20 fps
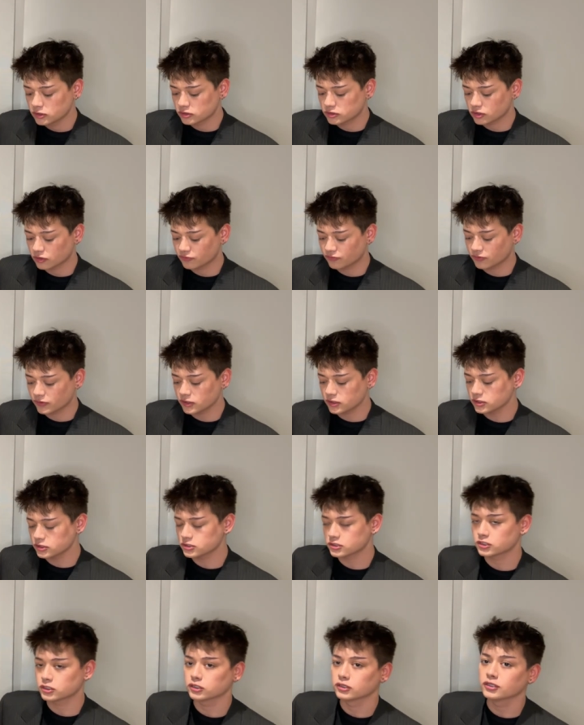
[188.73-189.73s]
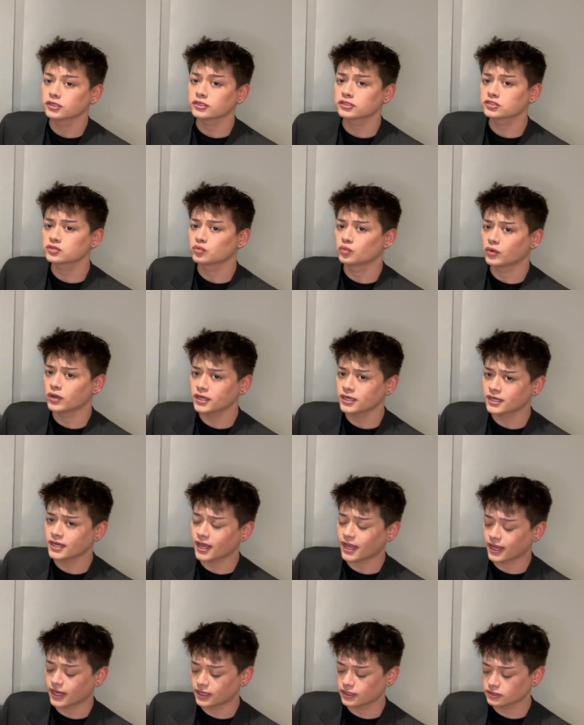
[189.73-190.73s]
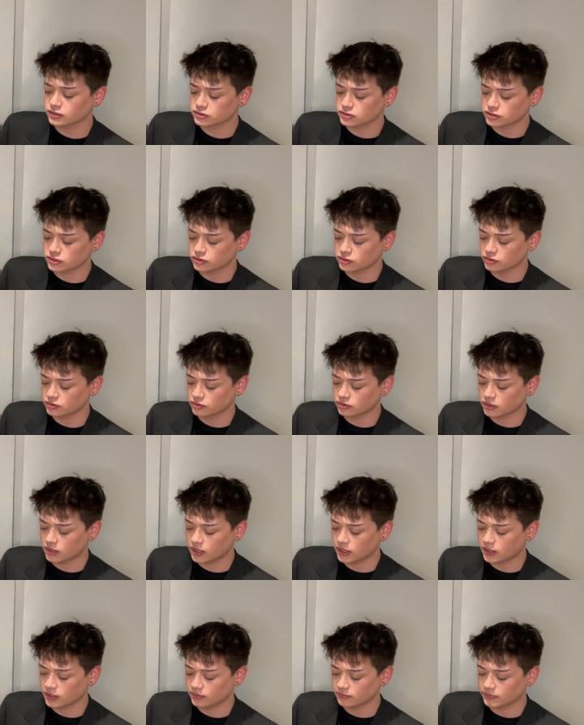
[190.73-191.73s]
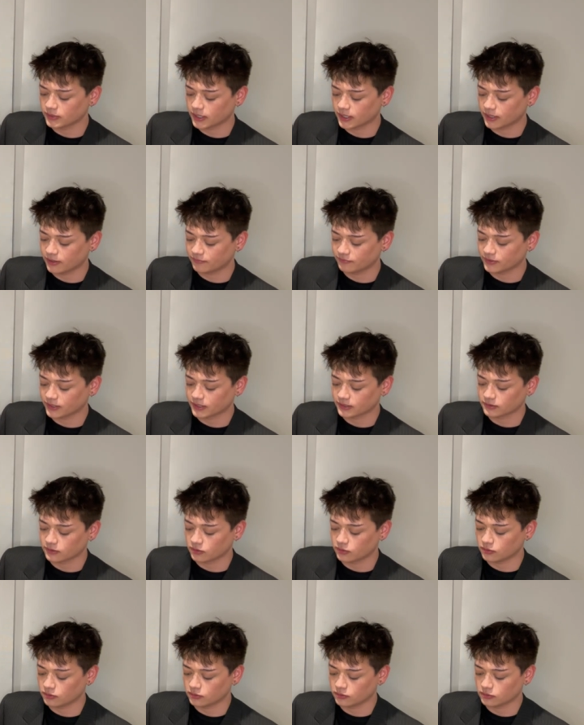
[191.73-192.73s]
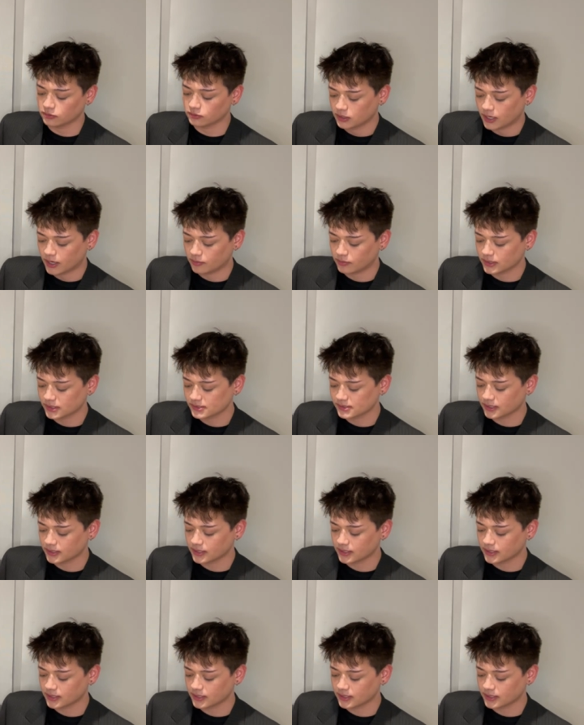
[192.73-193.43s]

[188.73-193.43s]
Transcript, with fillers: So first, looks one and two, um, they have like the whole, I want to say